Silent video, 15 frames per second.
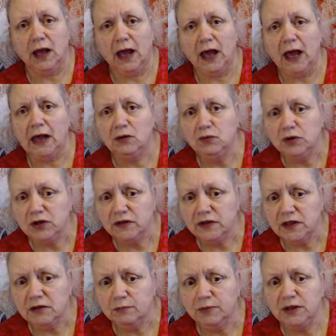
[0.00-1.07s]
How can they
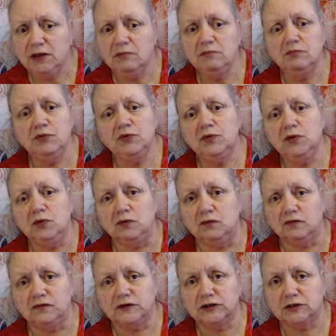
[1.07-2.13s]
be
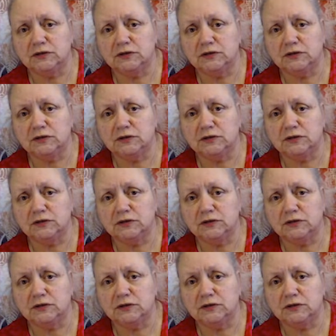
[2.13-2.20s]
improved?